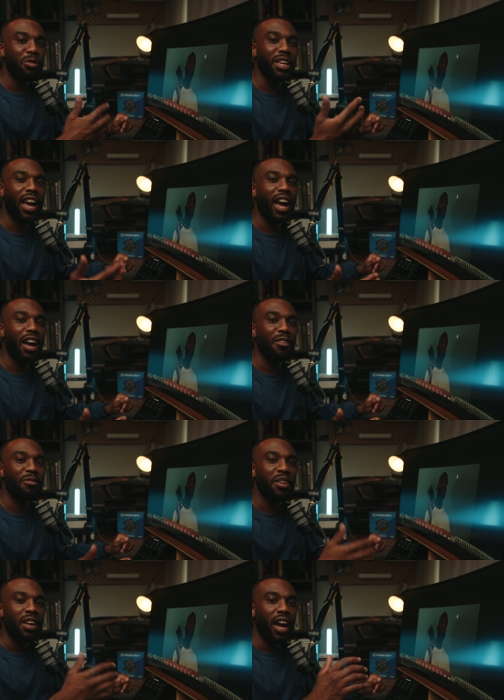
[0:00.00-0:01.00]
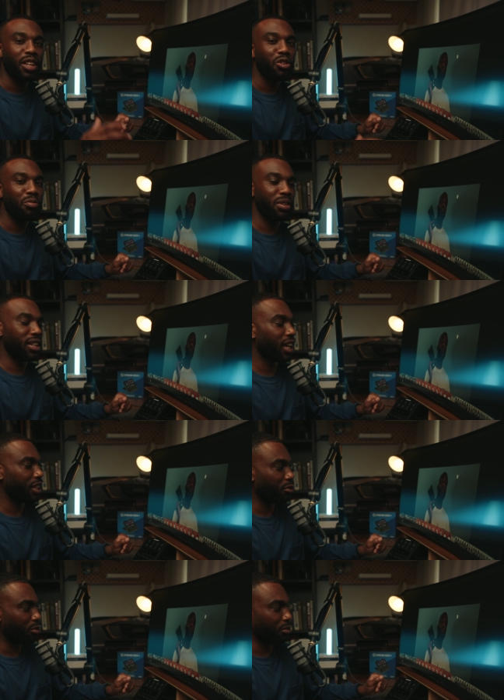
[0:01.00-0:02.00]
we have Adobe
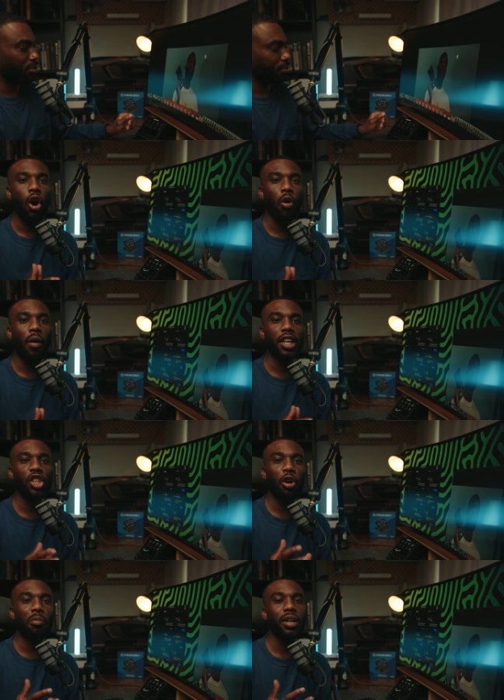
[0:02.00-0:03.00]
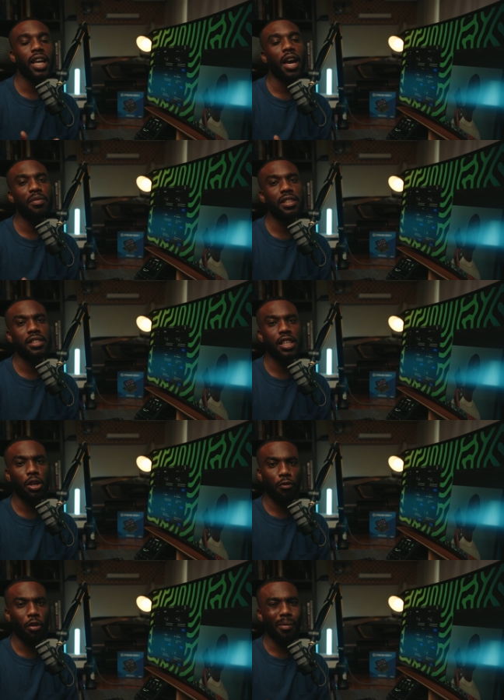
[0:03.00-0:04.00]
Lightroom. How I normally have this set
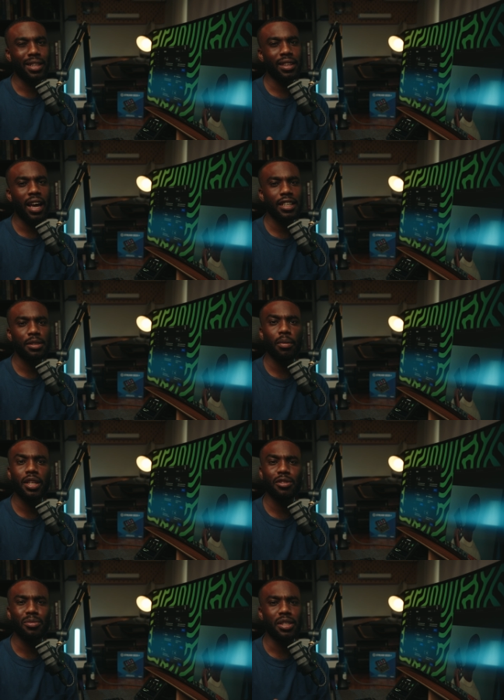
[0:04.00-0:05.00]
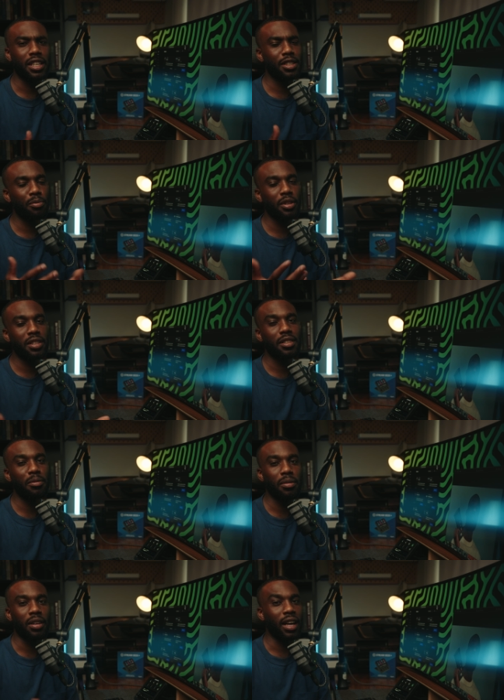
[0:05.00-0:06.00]
up for my task management is pretty
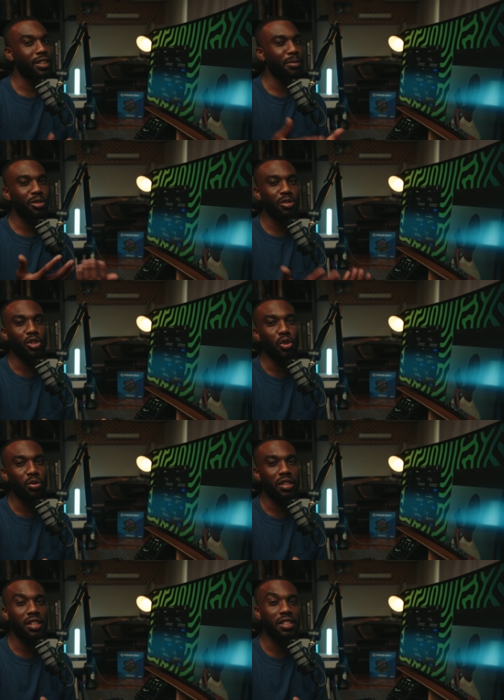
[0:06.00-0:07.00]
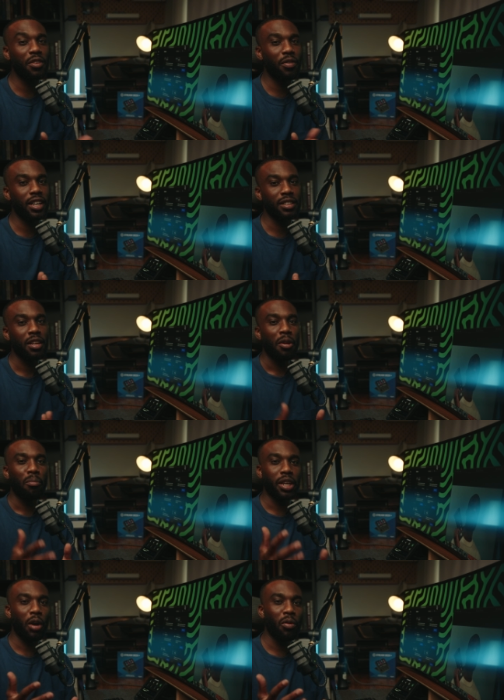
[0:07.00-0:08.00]
simple, as I'm just new to this device,
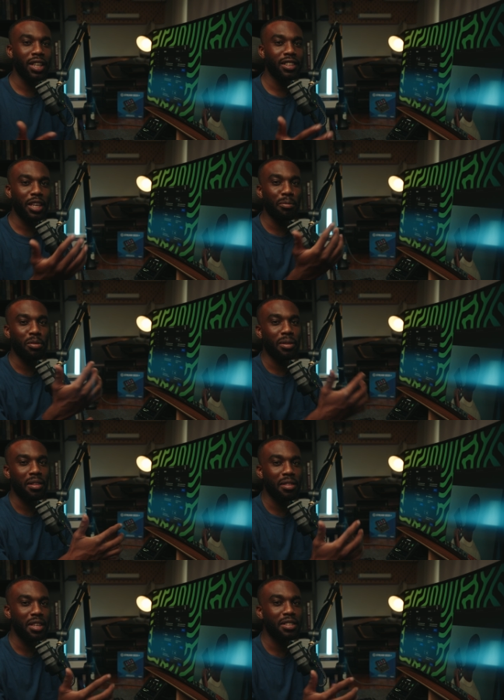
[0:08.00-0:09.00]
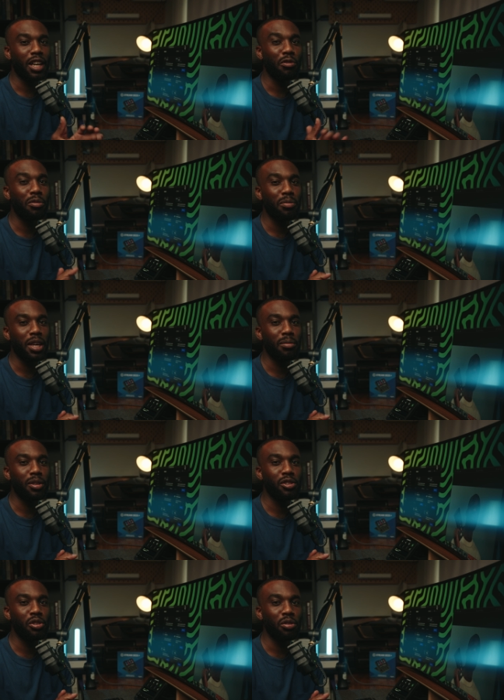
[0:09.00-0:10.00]
but I wanted to implement things that will be
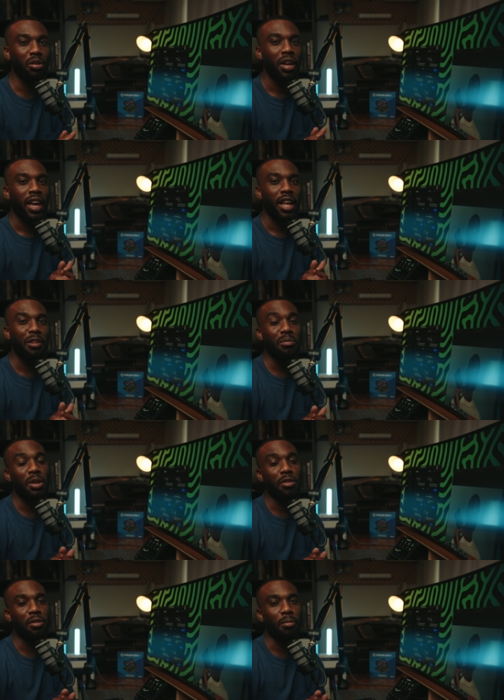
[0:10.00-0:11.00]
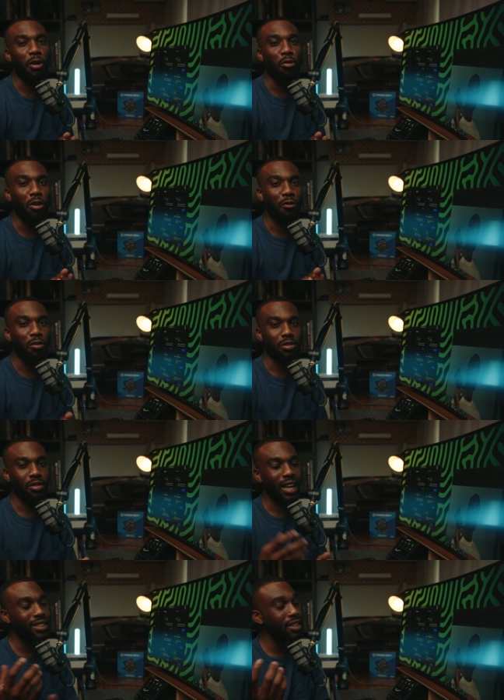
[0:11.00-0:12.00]
able to help me with my workflow.
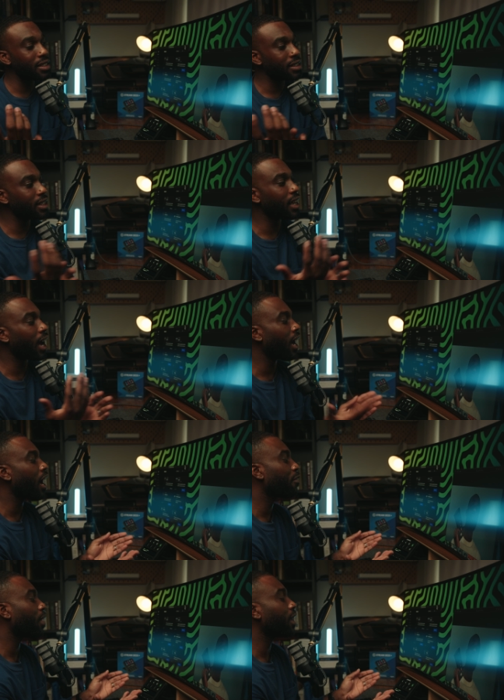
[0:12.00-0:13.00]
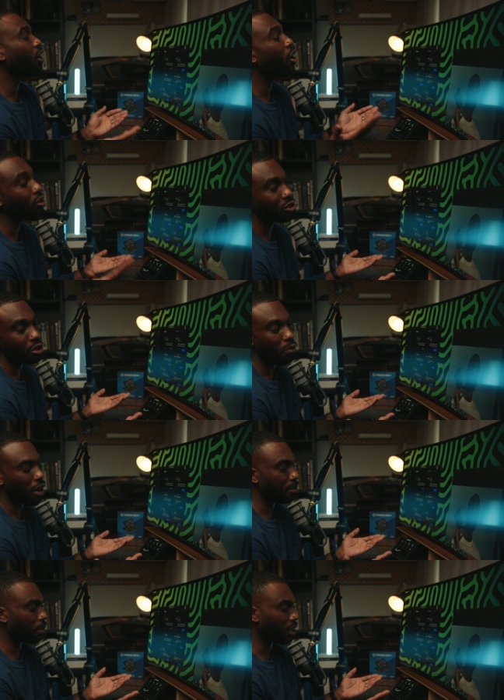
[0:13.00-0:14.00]
So as you can see, I have an ultra
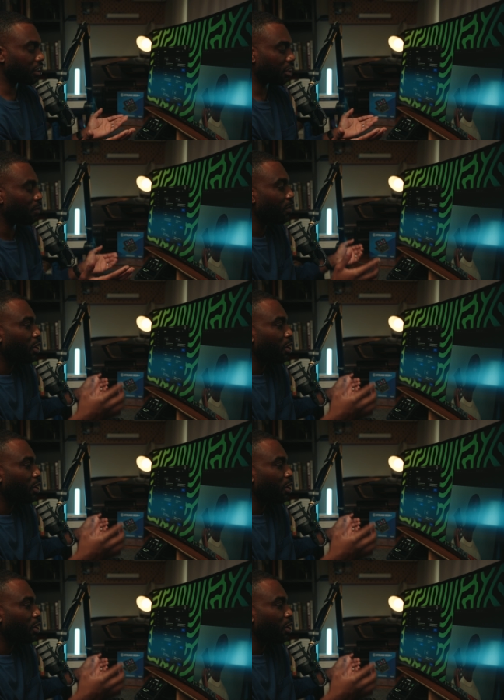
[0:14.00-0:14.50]
wide monitor,